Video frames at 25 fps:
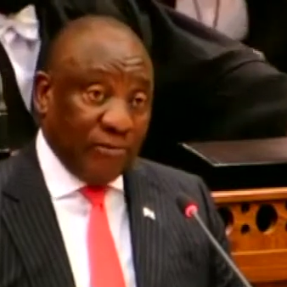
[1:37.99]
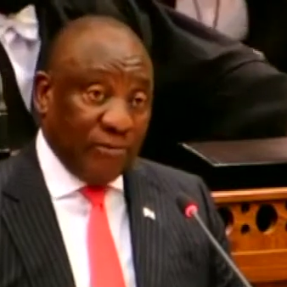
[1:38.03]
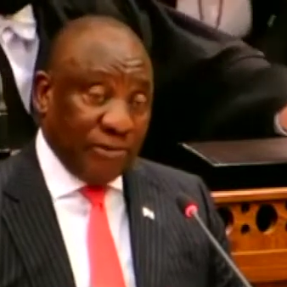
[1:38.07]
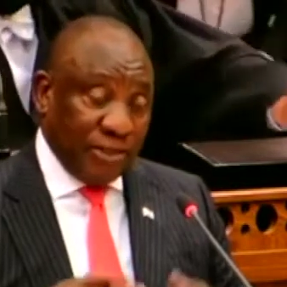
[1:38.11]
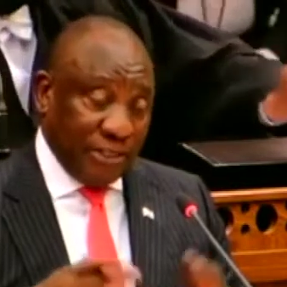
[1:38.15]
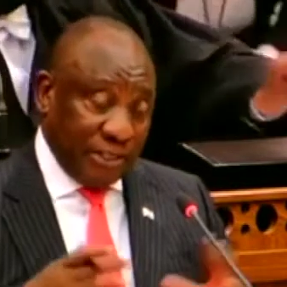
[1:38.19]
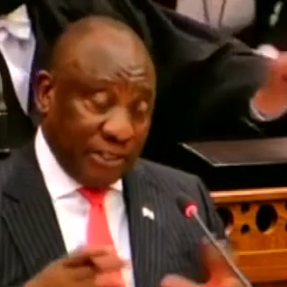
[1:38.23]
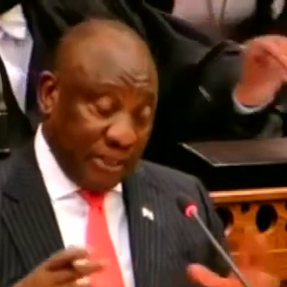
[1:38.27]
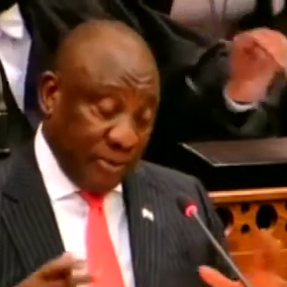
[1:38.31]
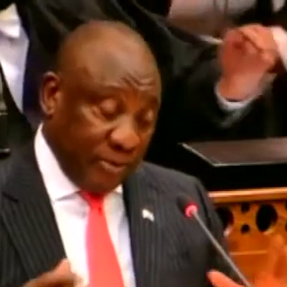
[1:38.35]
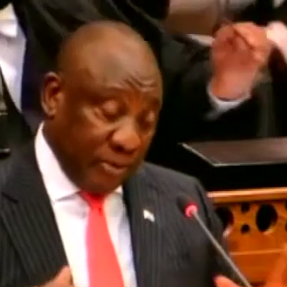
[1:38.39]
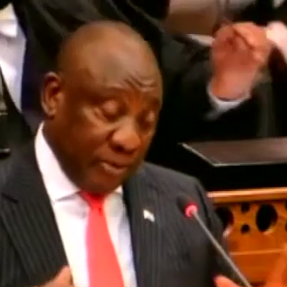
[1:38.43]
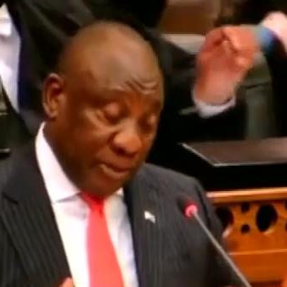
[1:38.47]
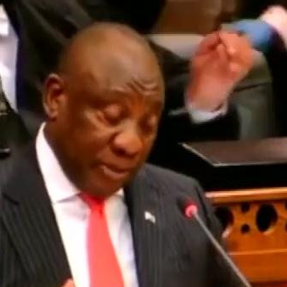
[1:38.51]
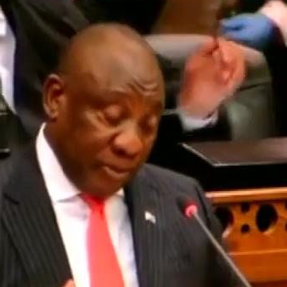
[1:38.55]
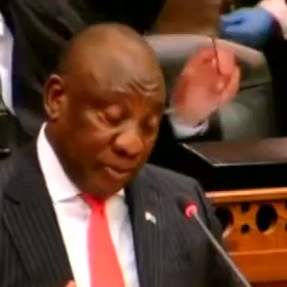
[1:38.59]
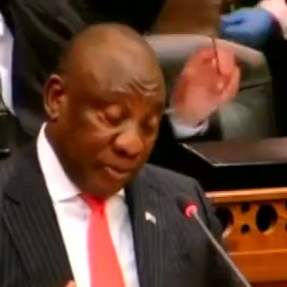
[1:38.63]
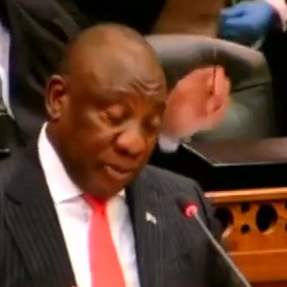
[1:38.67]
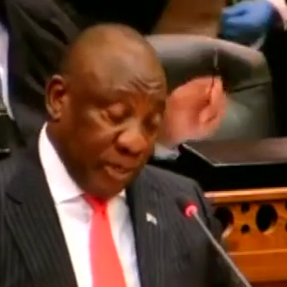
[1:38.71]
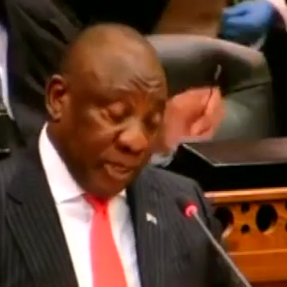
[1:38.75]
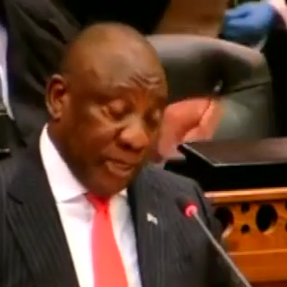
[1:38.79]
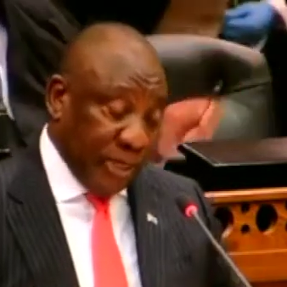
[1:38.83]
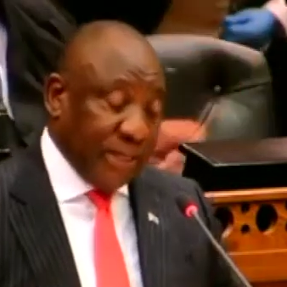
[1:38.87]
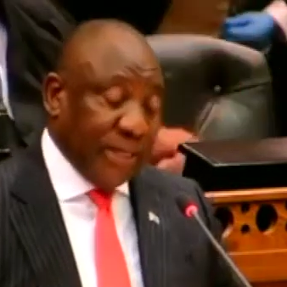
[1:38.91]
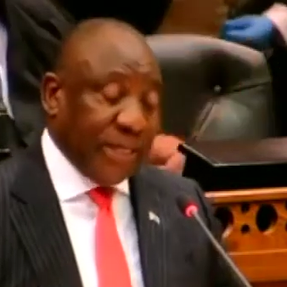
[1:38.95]
obviously with the
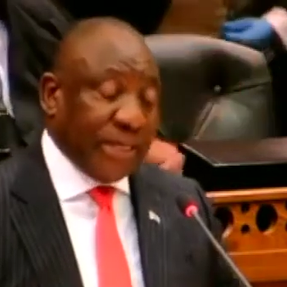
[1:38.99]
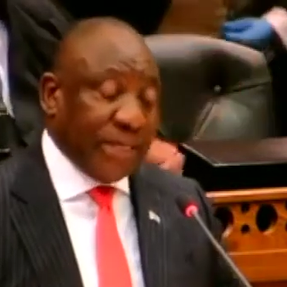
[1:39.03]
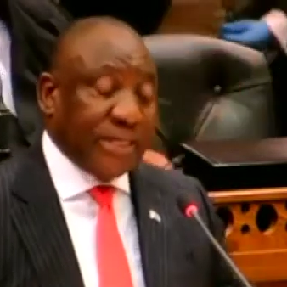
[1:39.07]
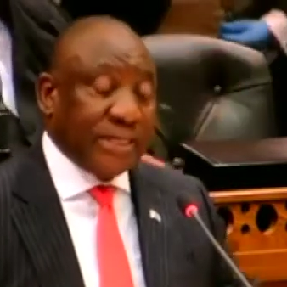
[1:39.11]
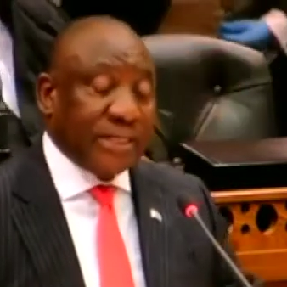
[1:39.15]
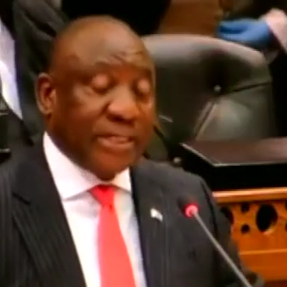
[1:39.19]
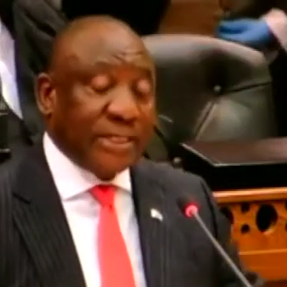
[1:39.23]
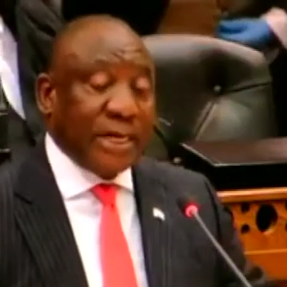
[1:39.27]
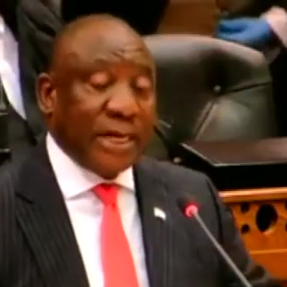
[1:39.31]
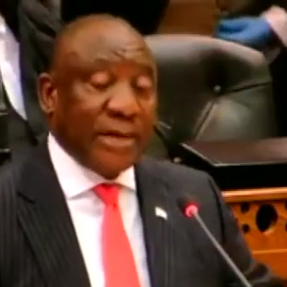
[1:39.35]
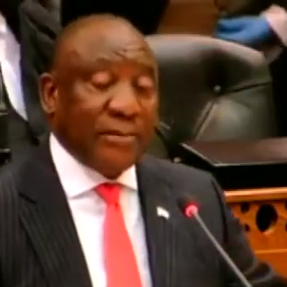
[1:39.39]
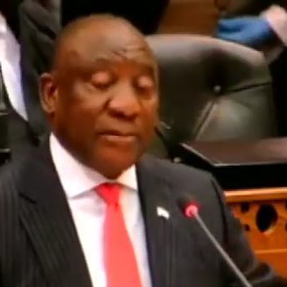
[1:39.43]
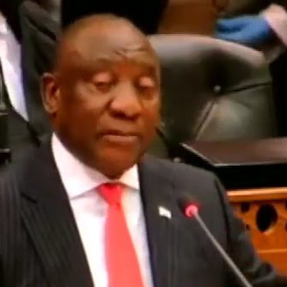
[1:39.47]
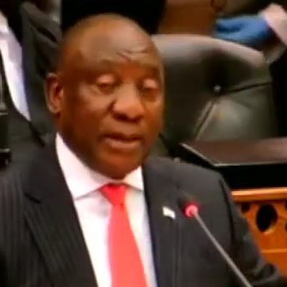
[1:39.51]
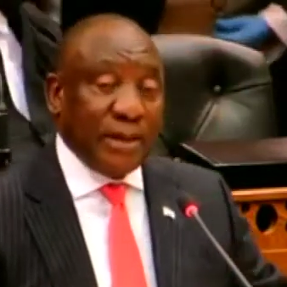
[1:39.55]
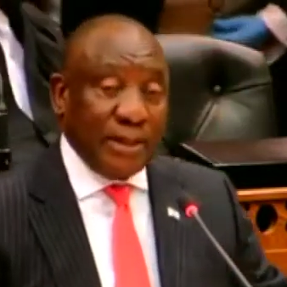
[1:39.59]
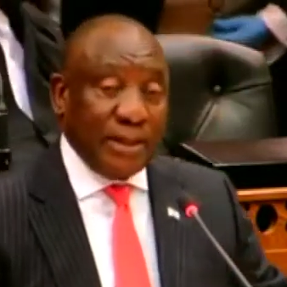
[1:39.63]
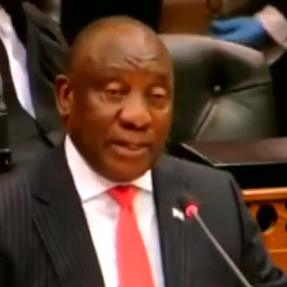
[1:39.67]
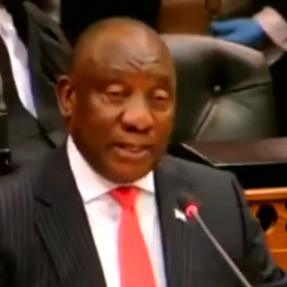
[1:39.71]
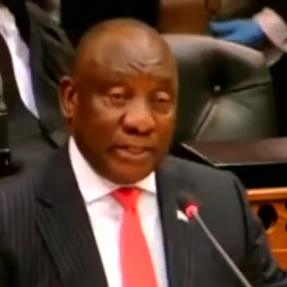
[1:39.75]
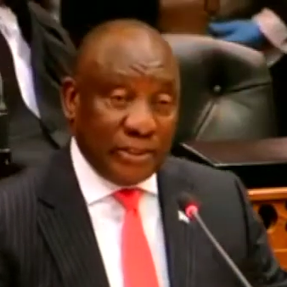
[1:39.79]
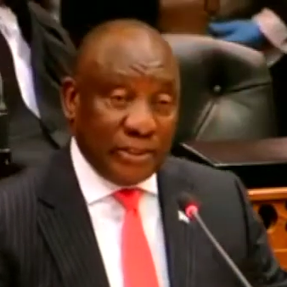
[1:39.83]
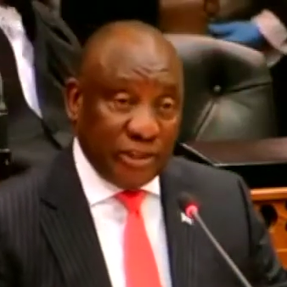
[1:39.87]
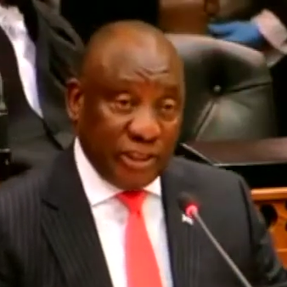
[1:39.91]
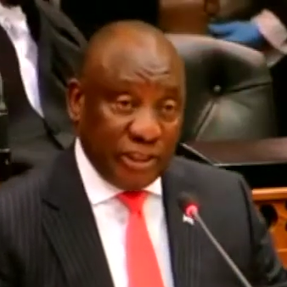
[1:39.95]
work that is done
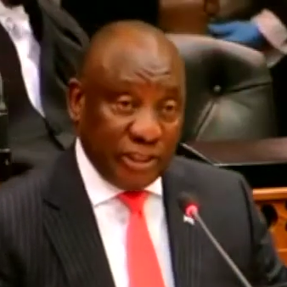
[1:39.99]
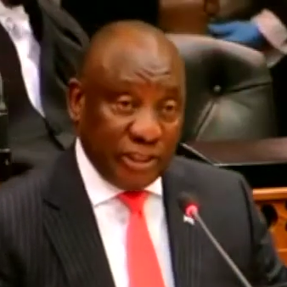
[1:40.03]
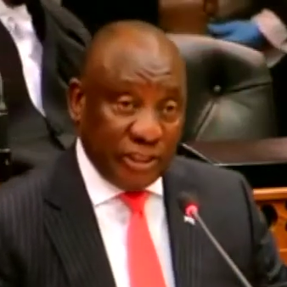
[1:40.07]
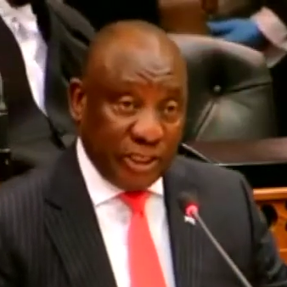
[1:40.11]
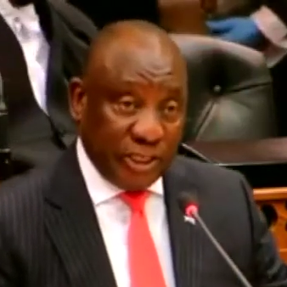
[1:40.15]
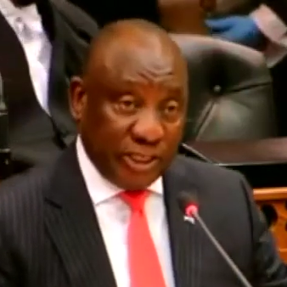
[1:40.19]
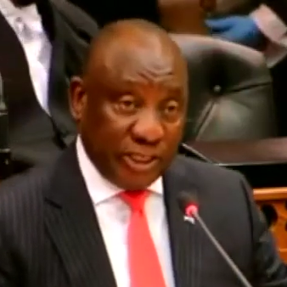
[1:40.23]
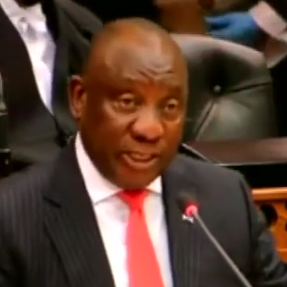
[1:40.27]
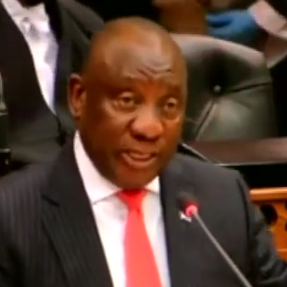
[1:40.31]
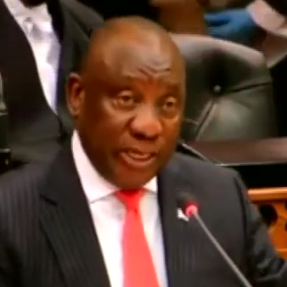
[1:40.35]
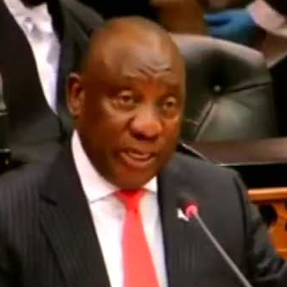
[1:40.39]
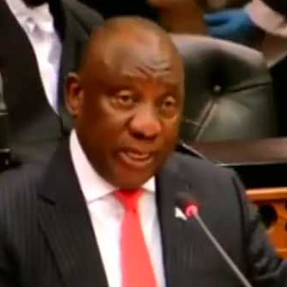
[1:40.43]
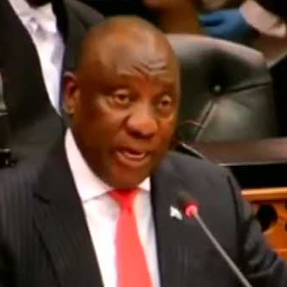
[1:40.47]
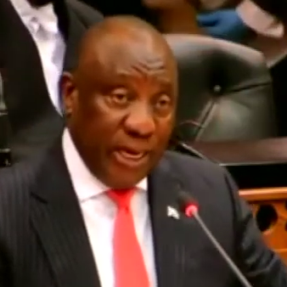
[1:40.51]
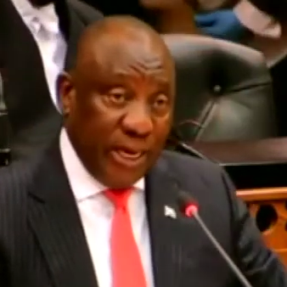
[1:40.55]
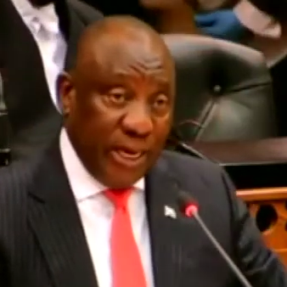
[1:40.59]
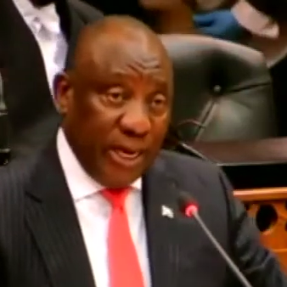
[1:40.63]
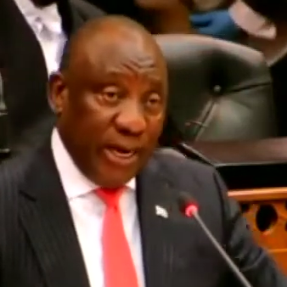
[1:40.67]
by the Treasury.